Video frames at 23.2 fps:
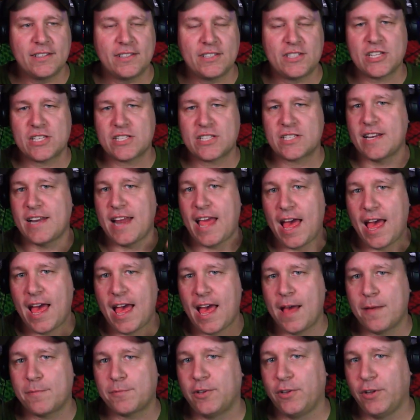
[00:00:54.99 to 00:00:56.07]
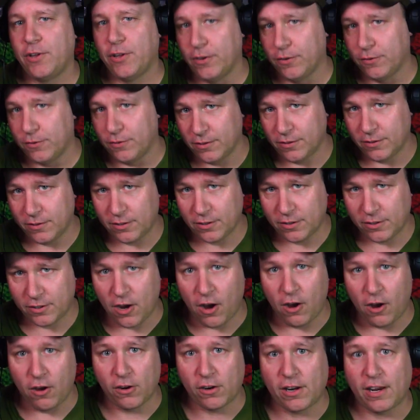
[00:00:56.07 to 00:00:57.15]
Just an absolute
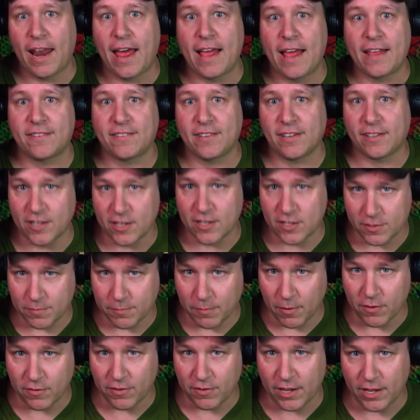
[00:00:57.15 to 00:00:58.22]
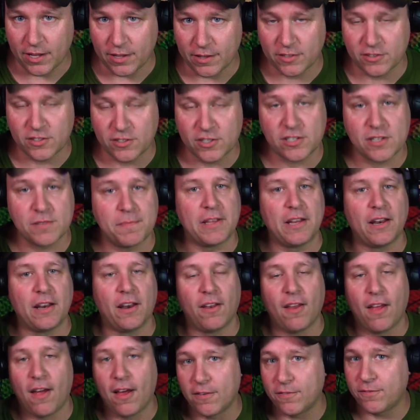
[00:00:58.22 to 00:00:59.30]
cult classic this movie. This could be a
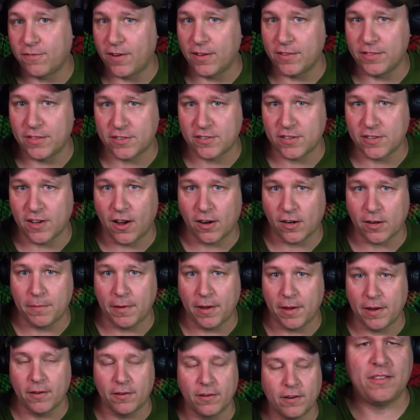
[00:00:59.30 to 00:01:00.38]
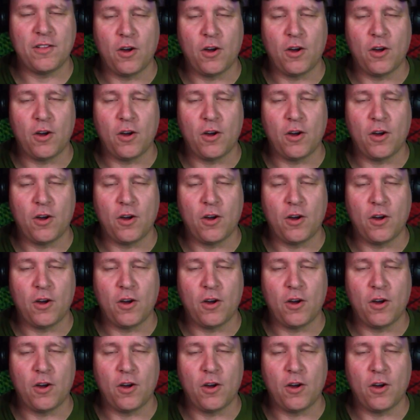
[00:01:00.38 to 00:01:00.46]
lot of fun to talk about.